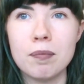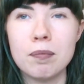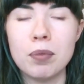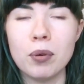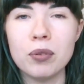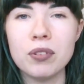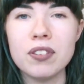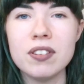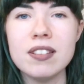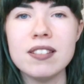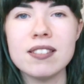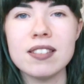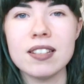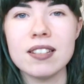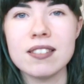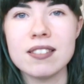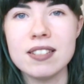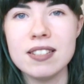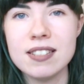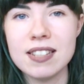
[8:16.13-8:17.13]
both of these
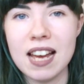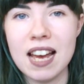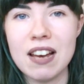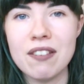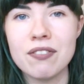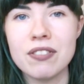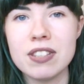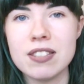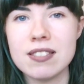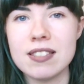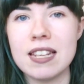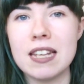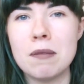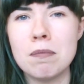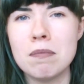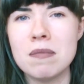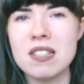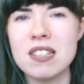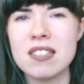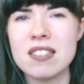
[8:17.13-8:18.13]
things need to have the
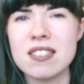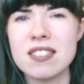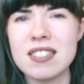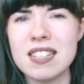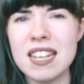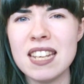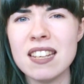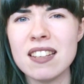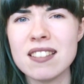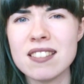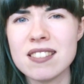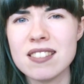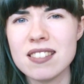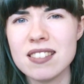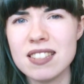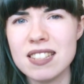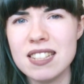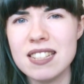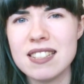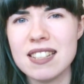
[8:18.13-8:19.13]
same stakes,
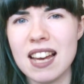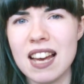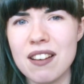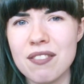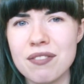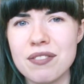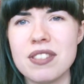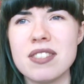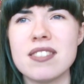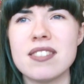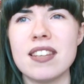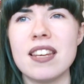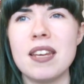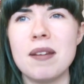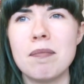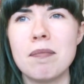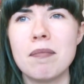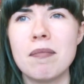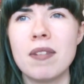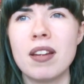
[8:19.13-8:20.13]
they need to have the
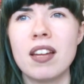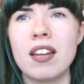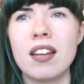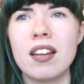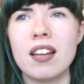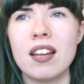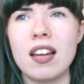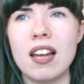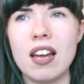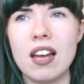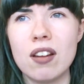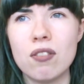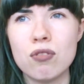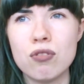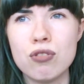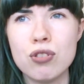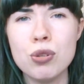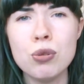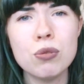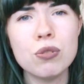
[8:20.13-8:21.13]
same
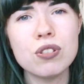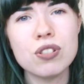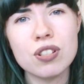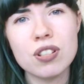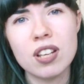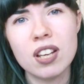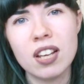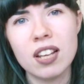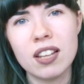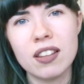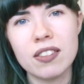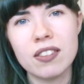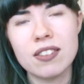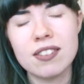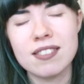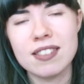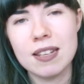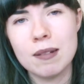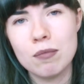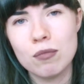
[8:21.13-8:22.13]
root, the
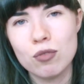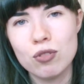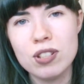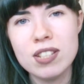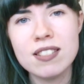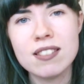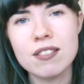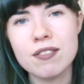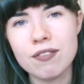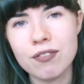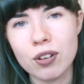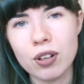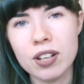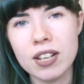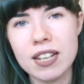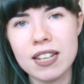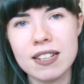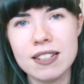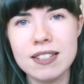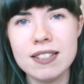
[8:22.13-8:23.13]
same reason for
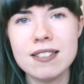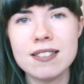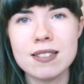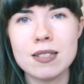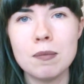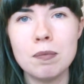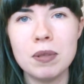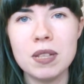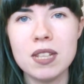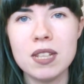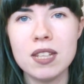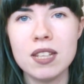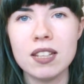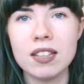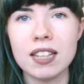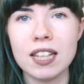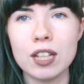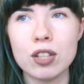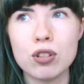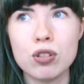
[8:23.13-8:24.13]
it. It needs to be
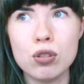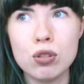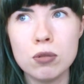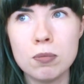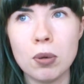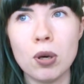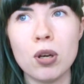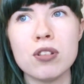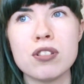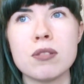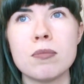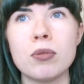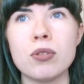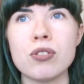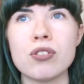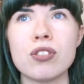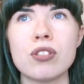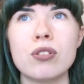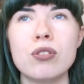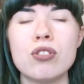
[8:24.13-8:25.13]
like 2 possible
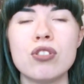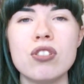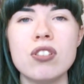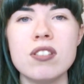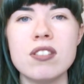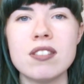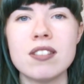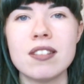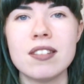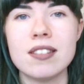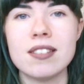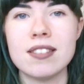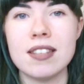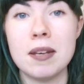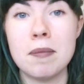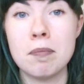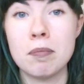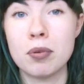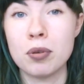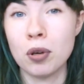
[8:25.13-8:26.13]
solutions to the
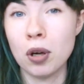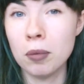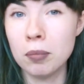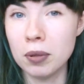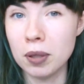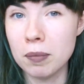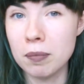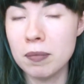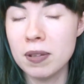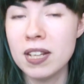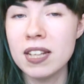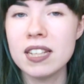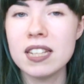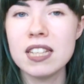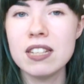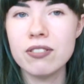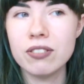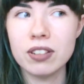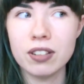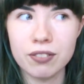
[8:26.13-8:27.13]
same problem,
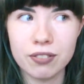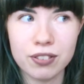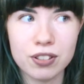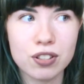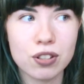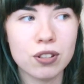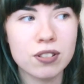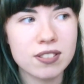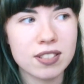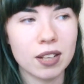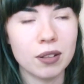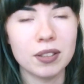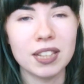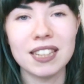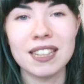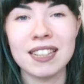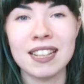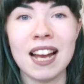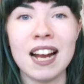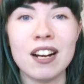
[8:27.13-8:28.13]
even if it turns out
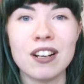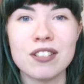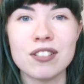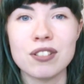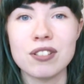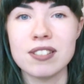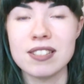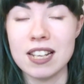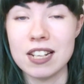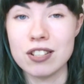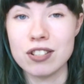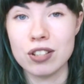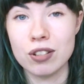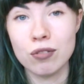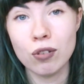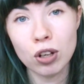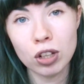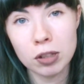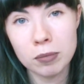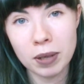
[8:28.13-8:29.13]
that the character is actually
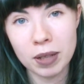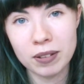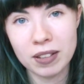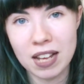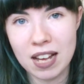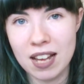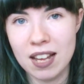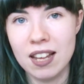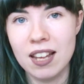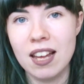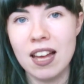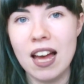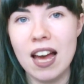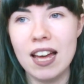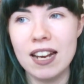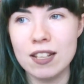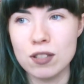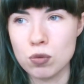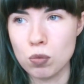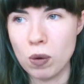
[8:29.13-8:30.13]
wrong about that
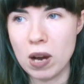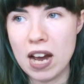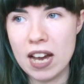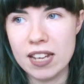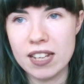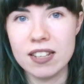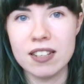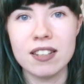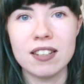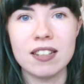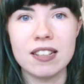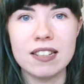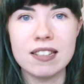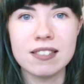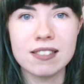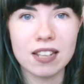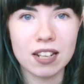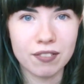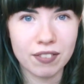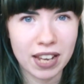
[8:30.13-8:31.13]
and it's Y
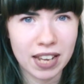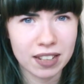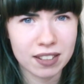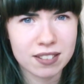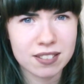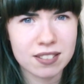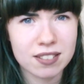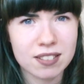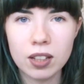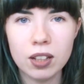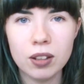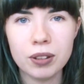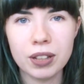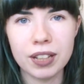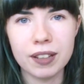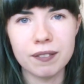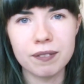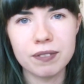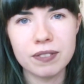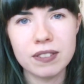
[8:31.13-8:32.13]
instead of X.
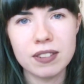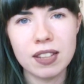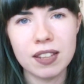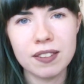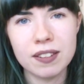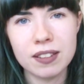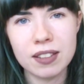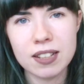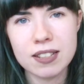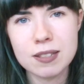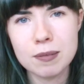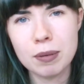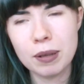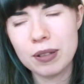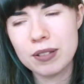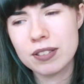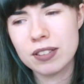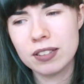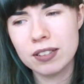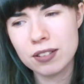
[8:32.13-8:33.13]
Okay, I think that's about
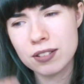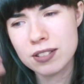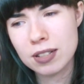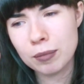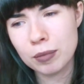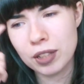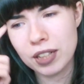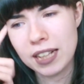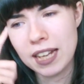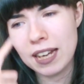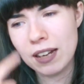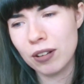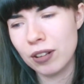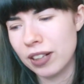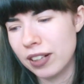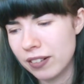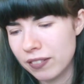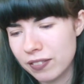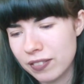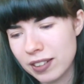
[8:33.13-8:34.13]
as clear as I'm going to get on
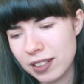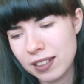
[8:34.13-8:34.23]
it.